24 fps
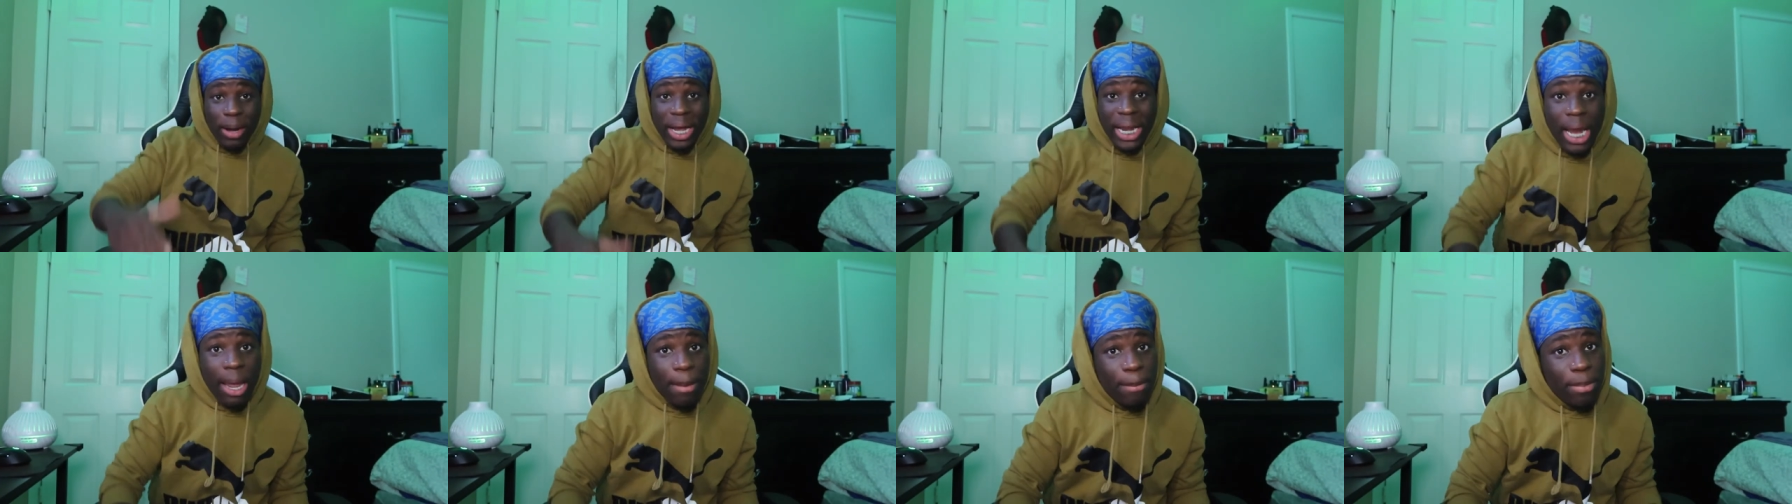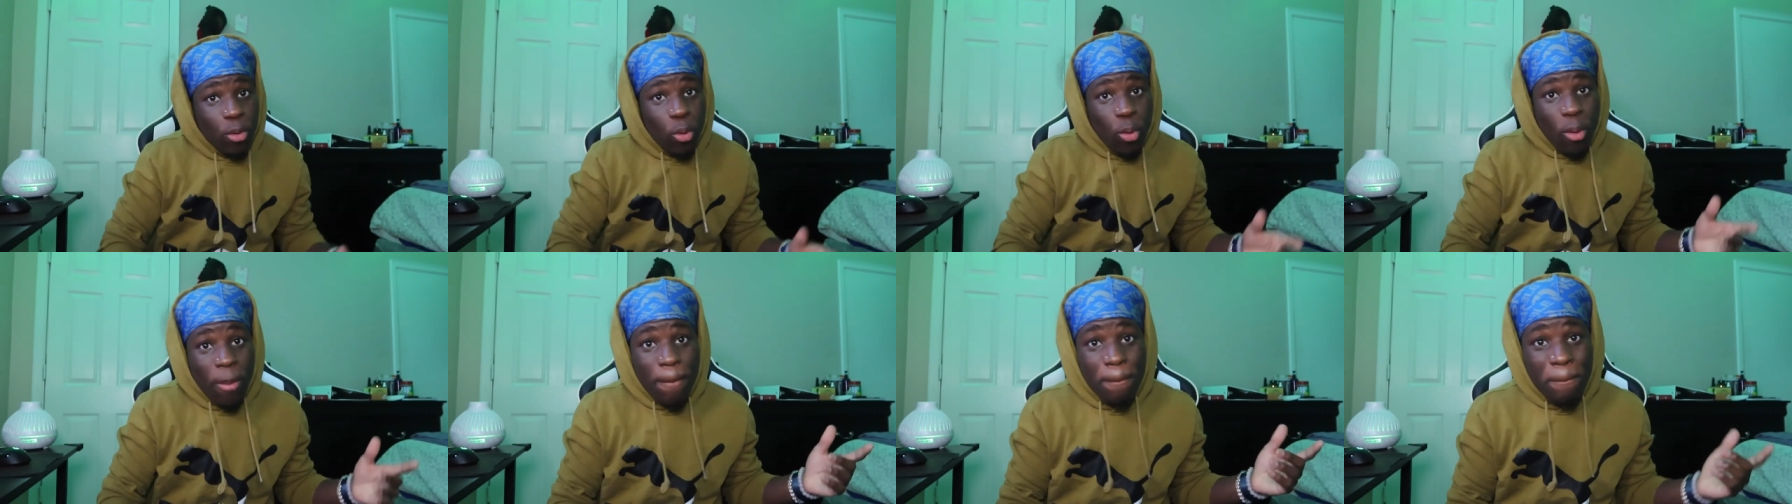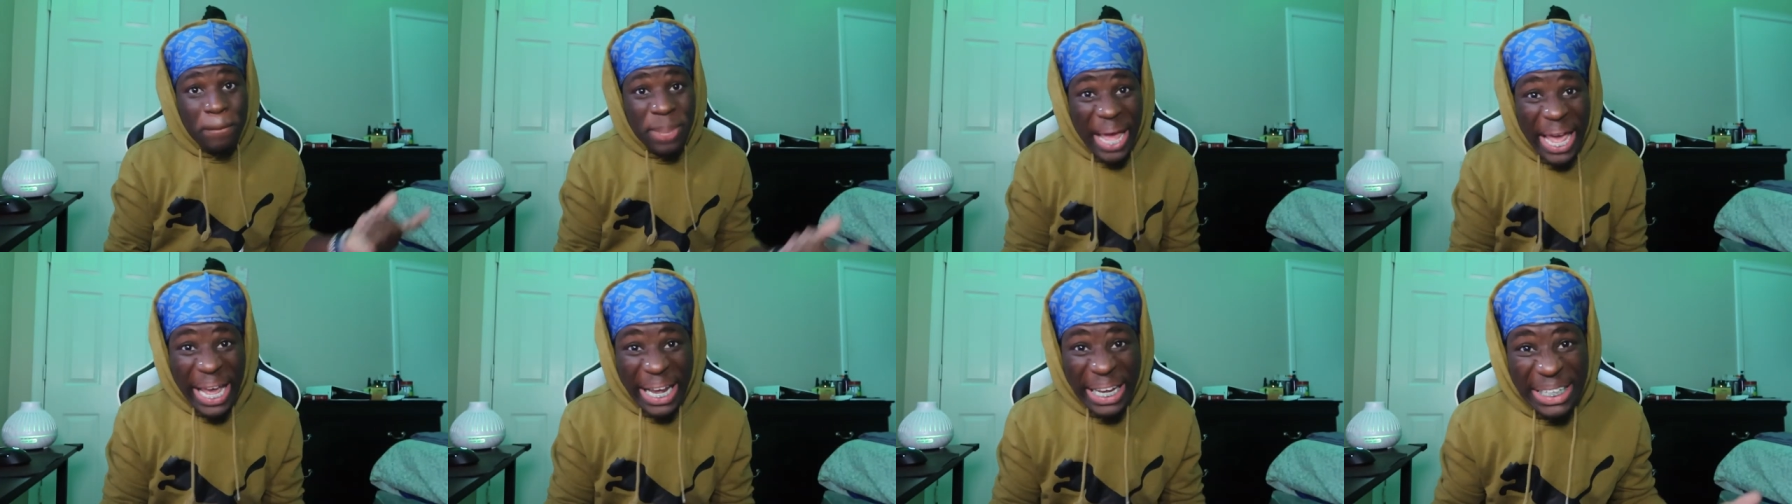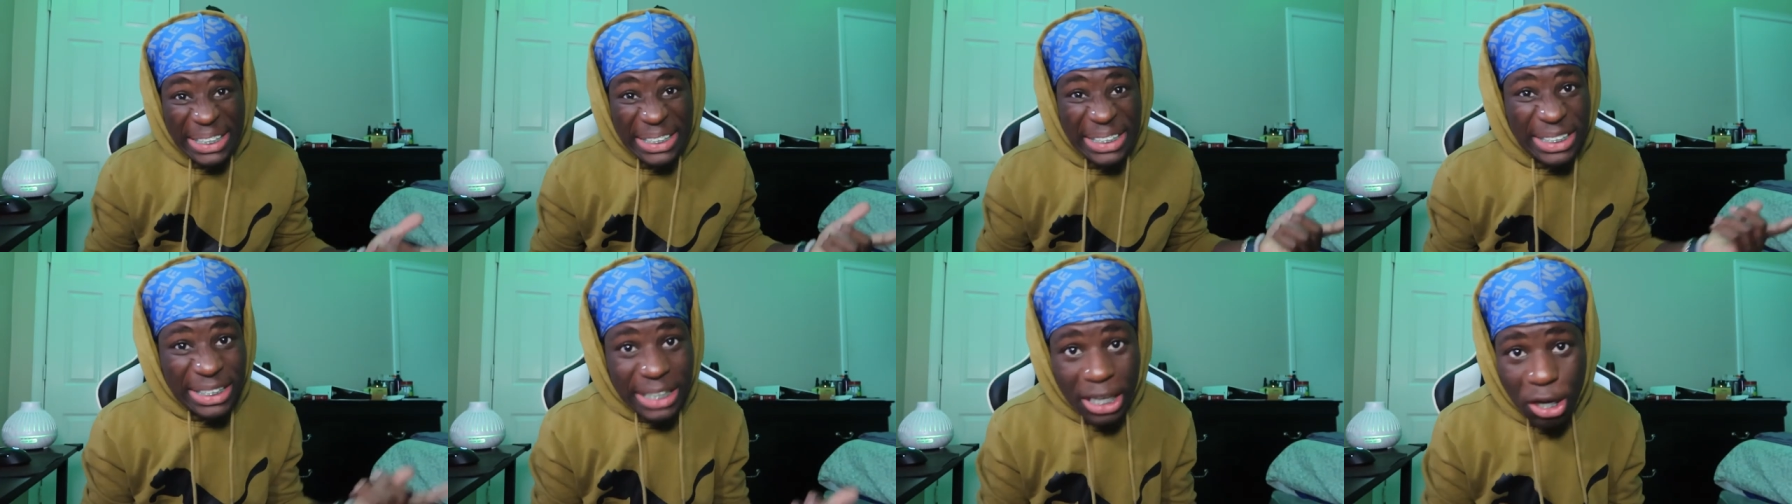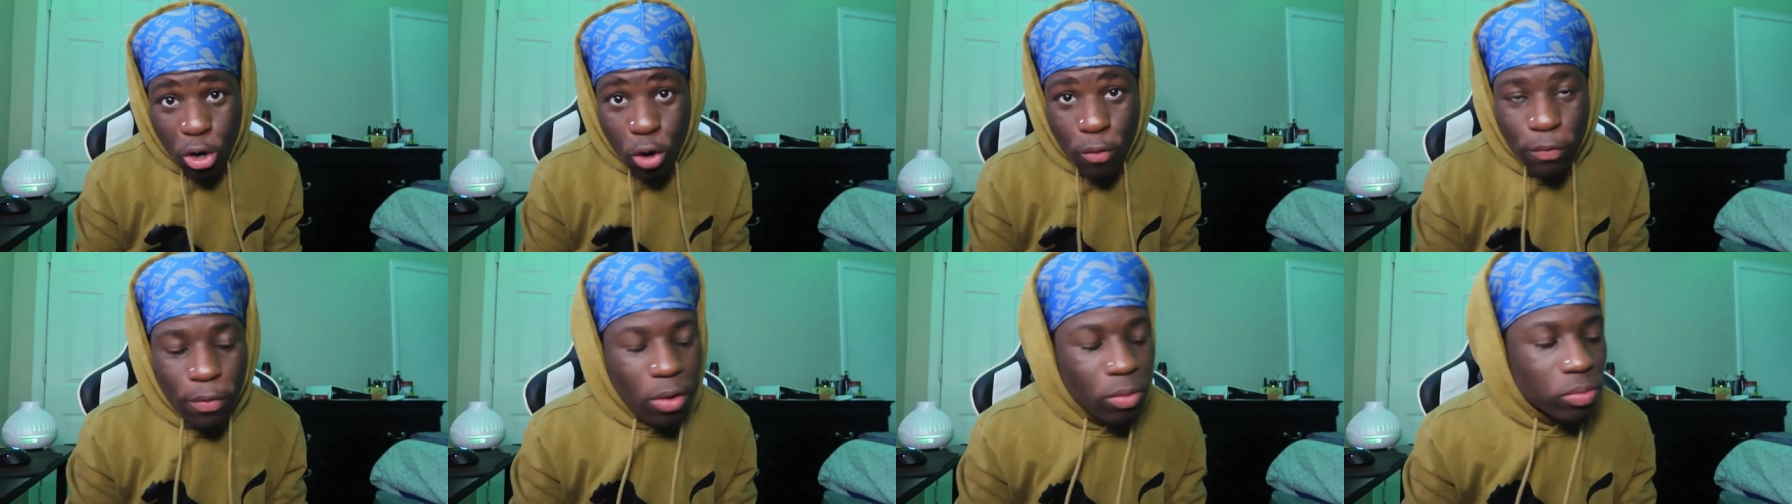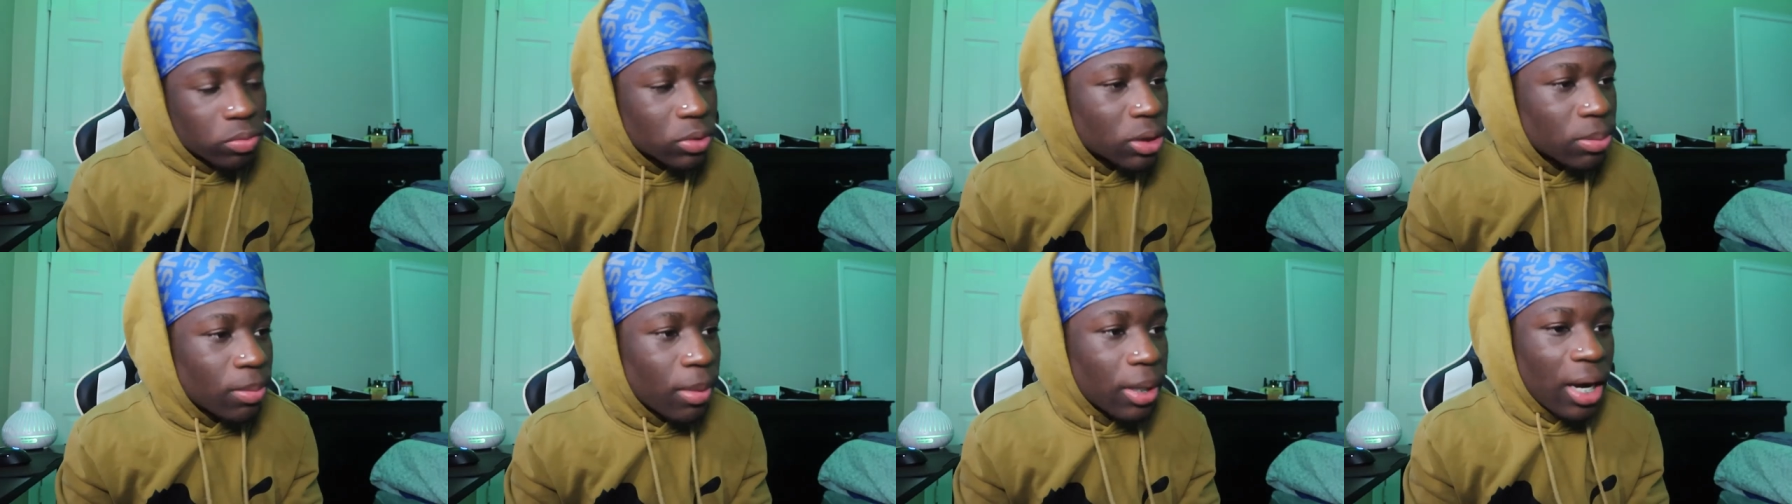But that bitch was black and silver
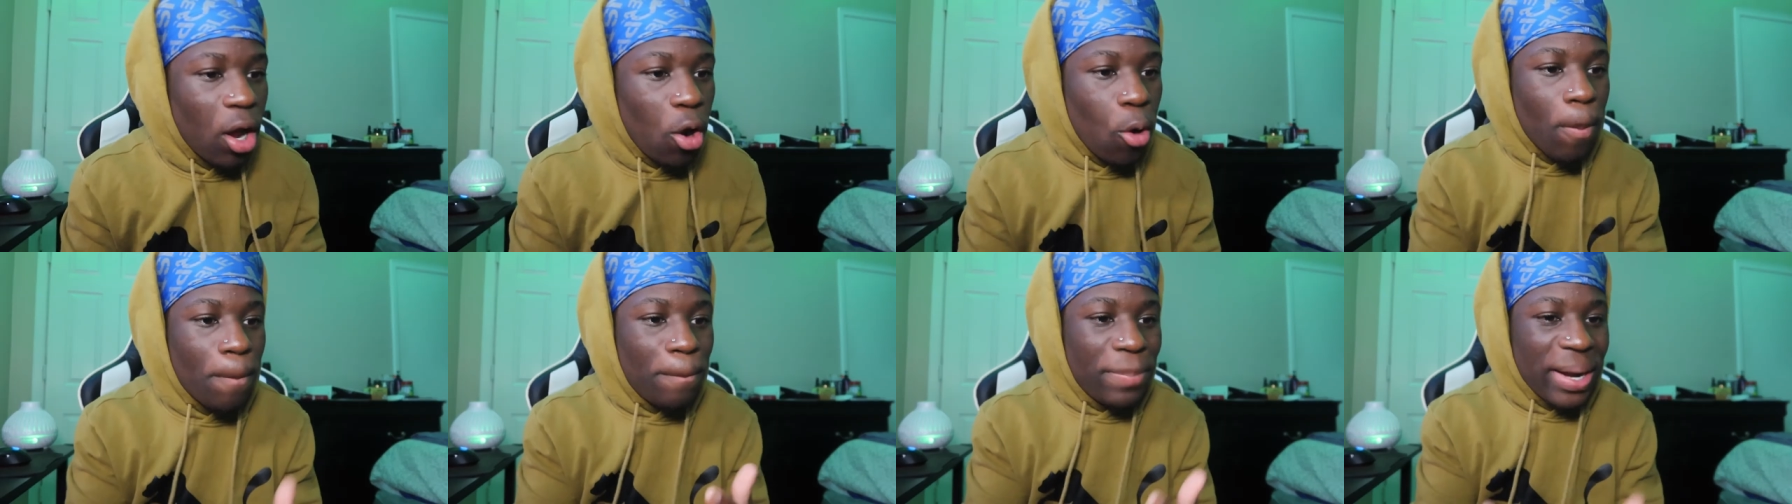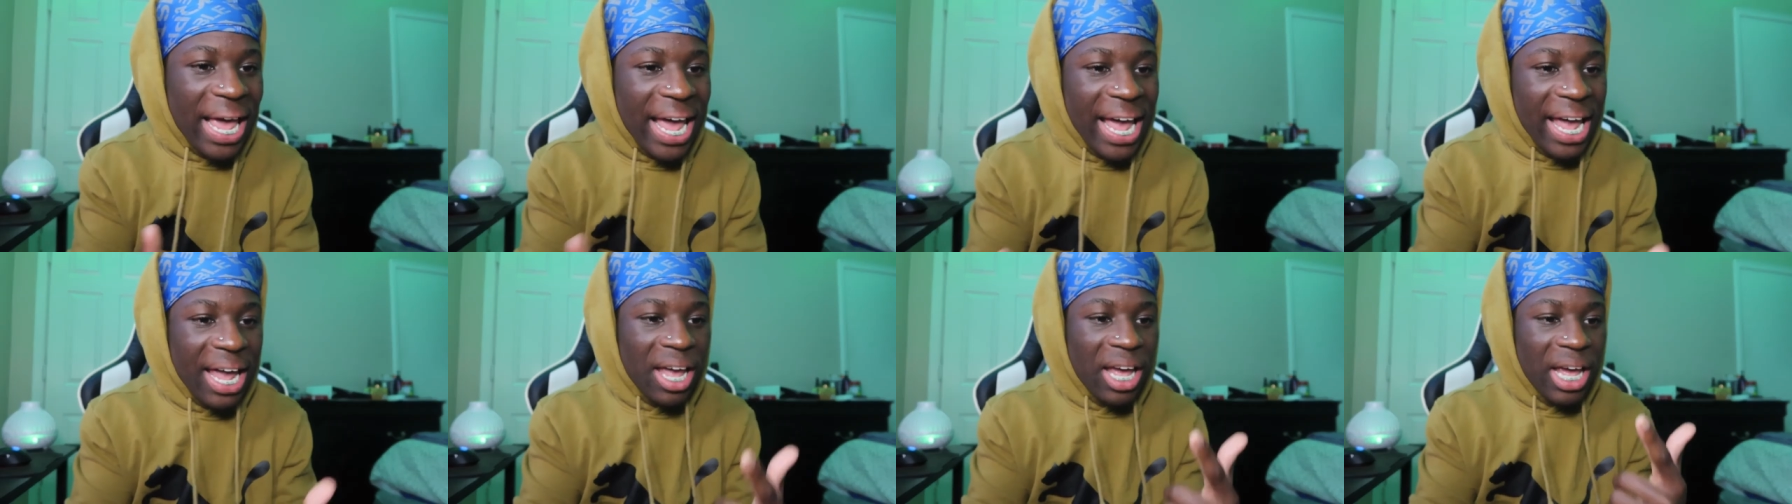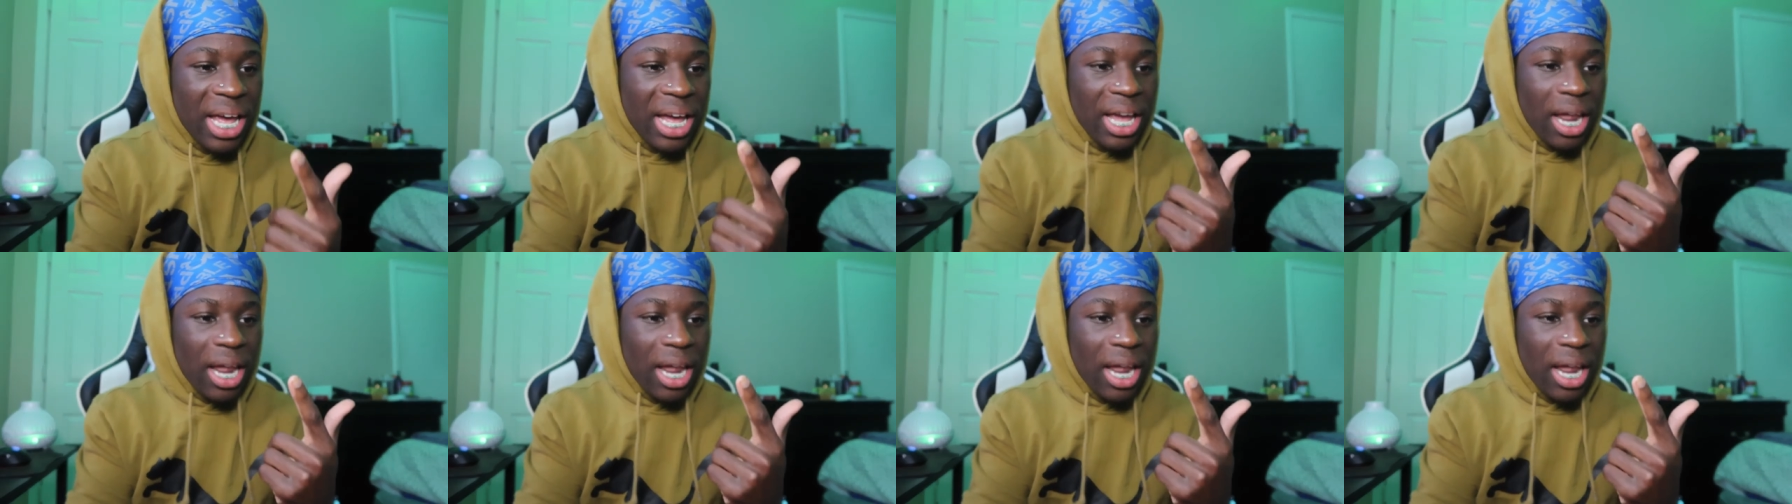on to my now black.